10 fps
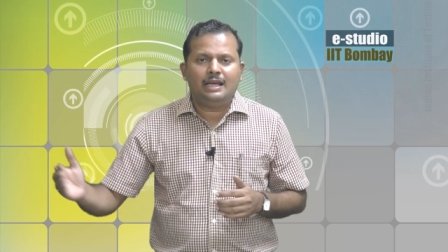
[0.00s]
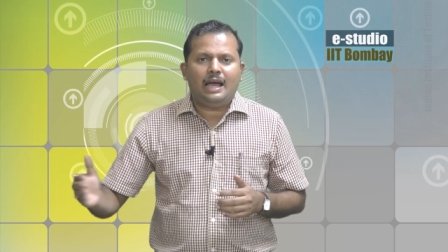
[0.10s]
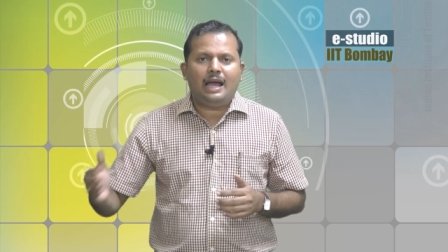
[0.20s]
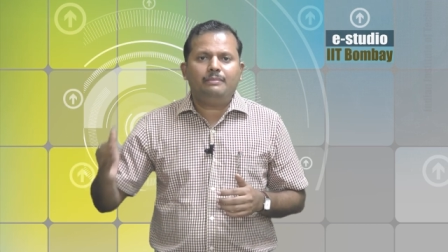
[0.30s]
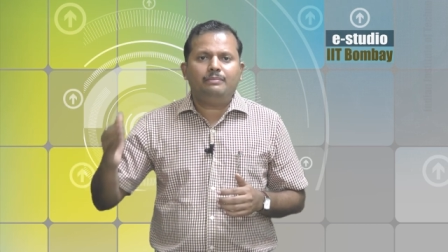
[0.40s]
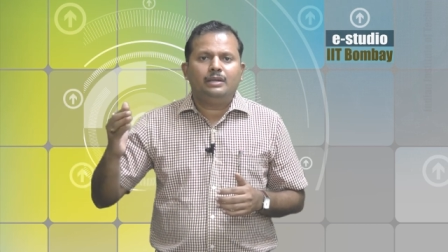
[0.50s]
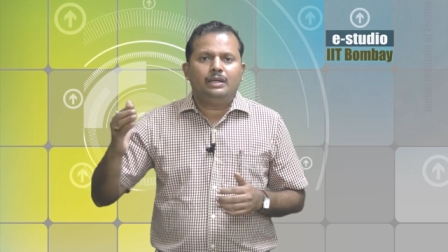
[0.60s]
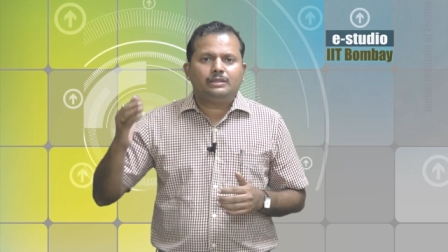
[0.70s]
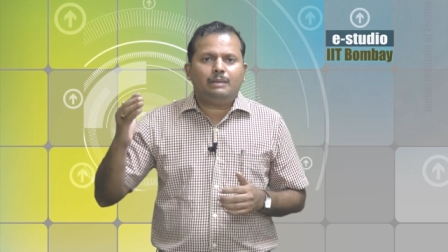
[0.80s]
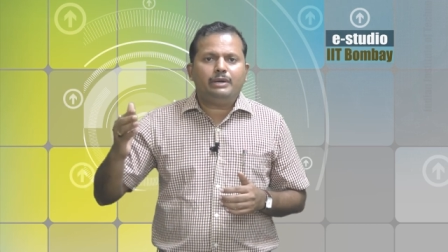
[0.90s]
I am
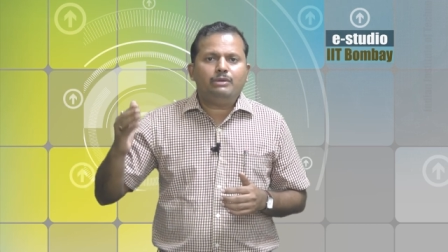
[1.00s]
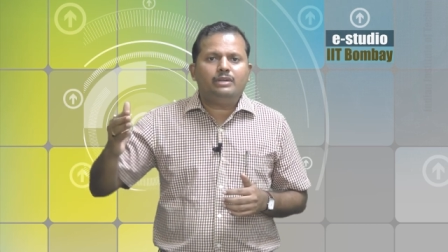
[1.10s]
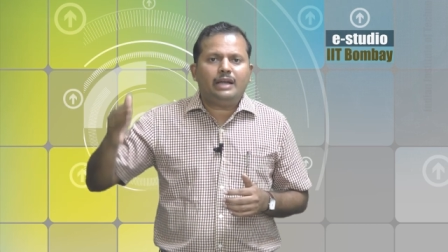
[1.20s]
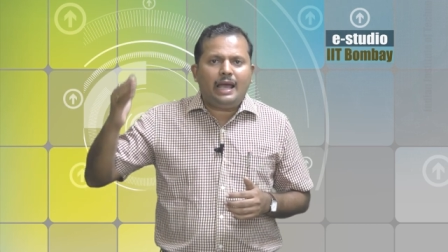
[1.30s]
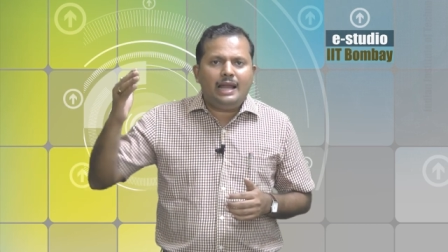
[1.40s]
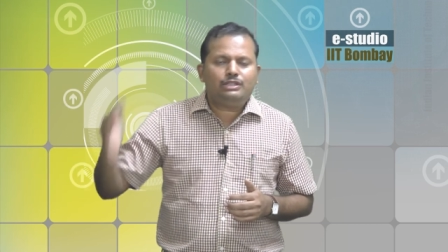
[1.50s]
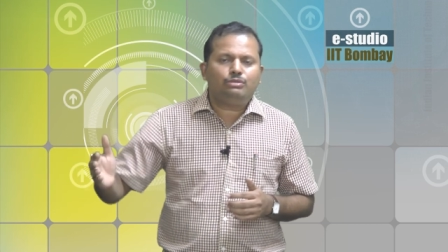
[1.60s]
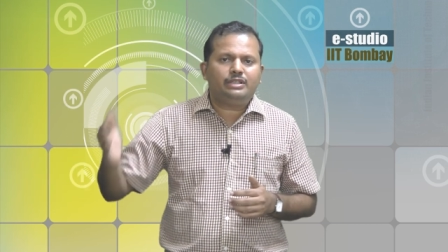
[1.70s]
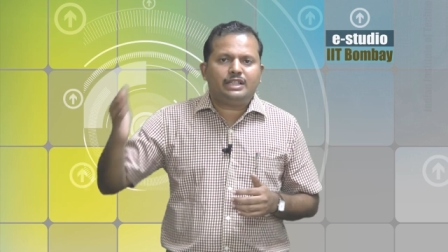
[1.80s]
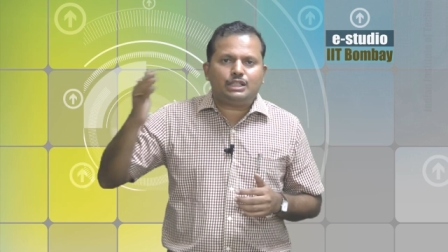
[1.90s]
somebody would else
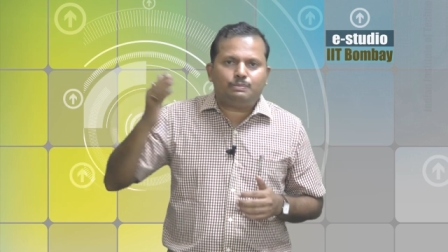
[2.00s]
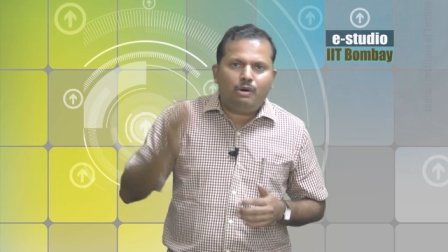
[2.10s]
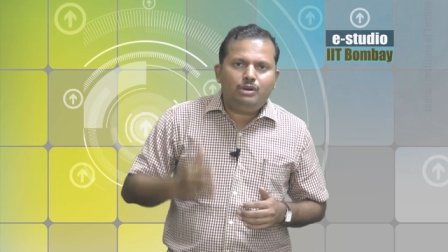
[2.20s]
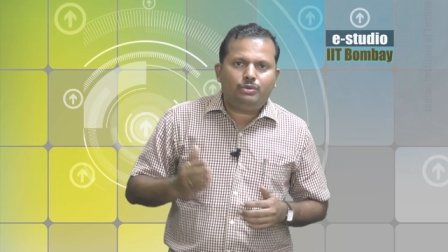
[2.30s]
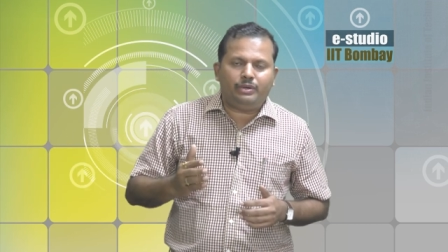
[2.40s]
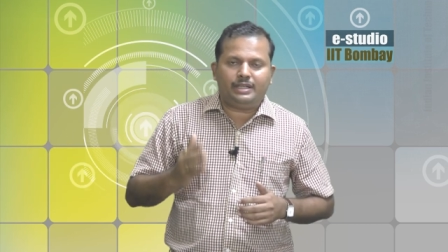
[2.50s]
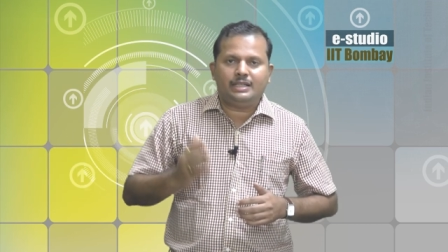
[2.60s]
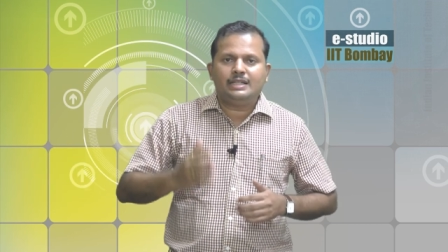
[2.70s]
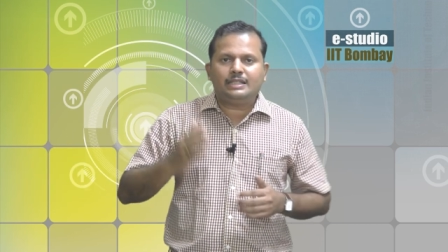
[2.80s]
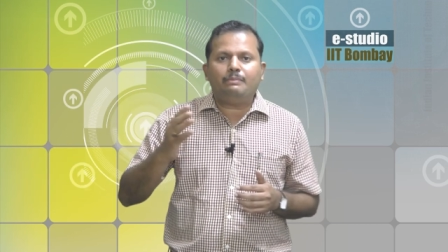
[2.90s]
would respond to it,
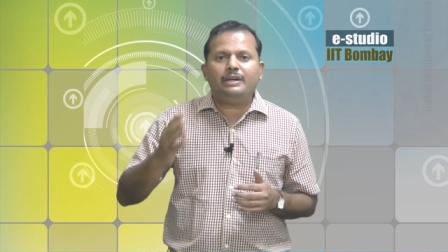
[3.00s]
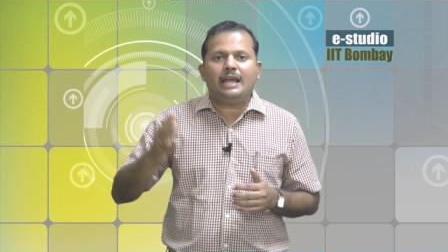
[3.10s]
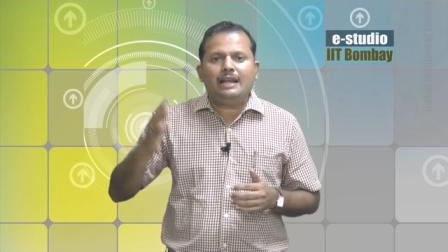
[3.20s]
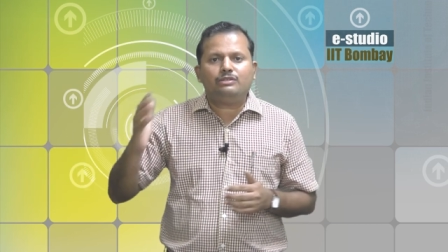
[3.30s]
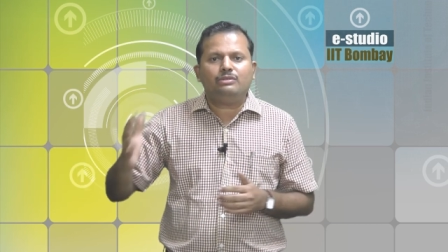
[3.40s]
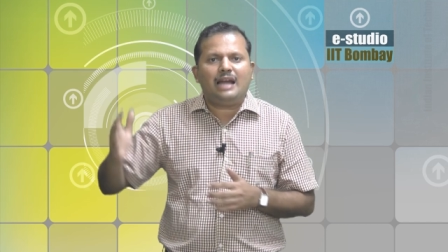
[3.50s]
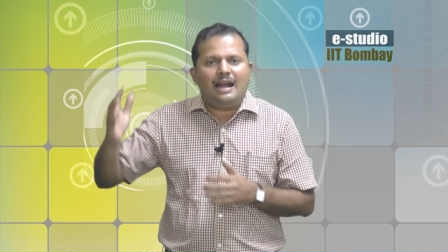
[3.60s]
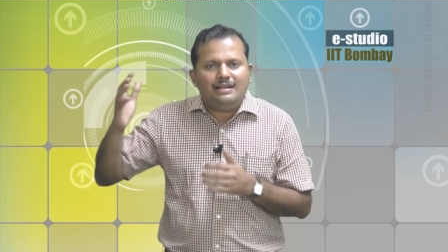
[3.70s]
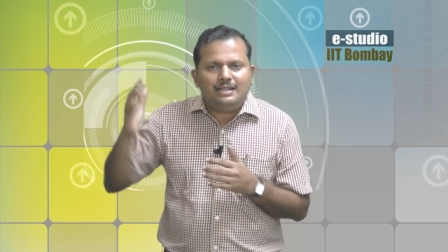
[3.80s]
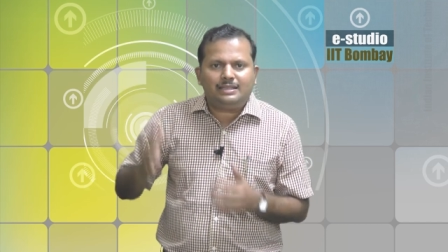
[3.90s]
somebody else will
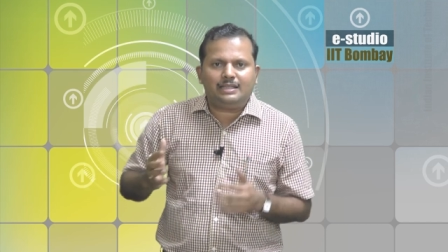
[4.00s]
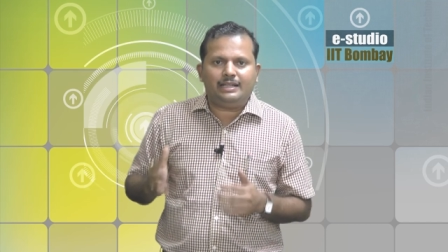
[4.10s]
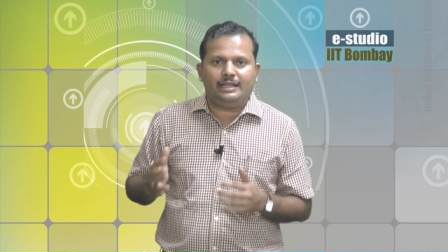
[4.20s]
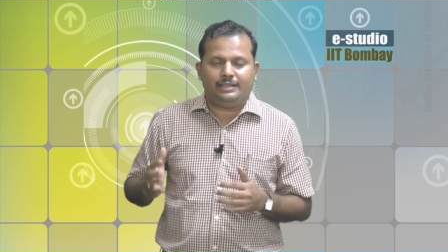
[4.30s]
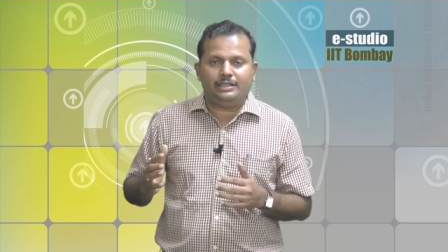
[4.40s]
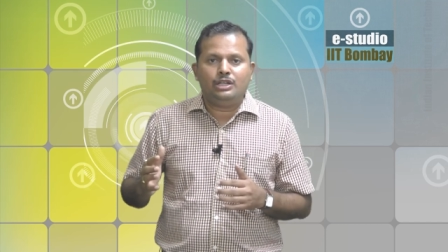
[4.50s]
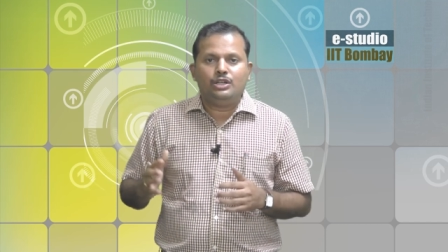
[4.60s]
understand it.